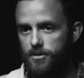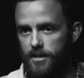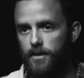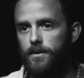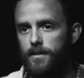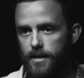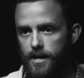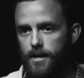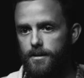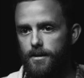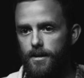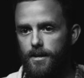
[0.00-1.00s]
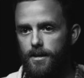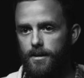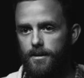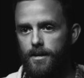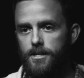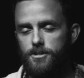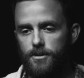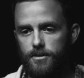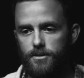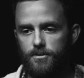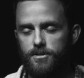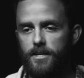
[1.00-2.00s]
selling that, and
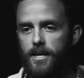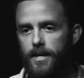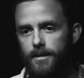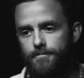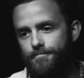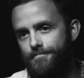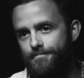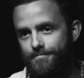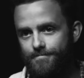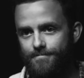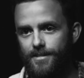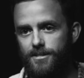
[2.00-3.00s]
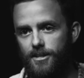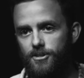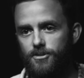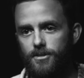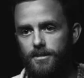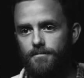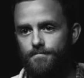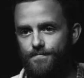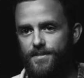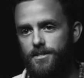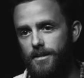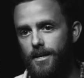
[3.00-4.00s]
you're staying essentially
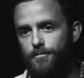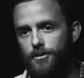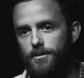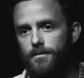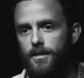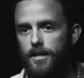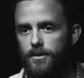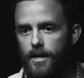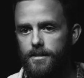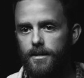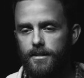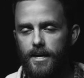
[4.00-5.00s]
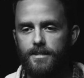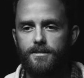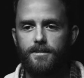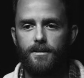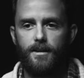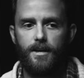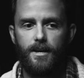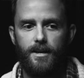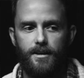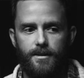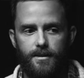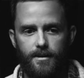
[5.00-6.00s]
sustainable. And I think that's,
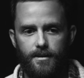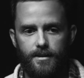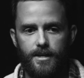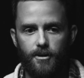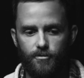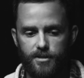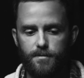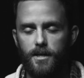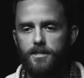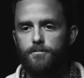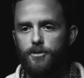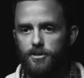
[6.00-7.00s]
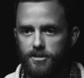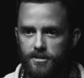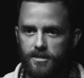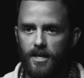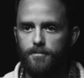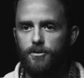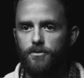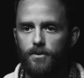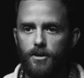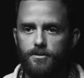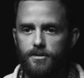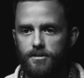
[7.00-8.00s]
responsible, sustainable
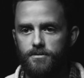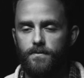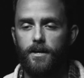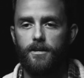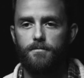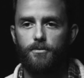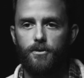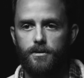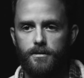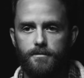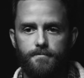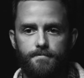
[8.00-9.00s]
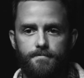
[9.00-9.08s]
growth is very important.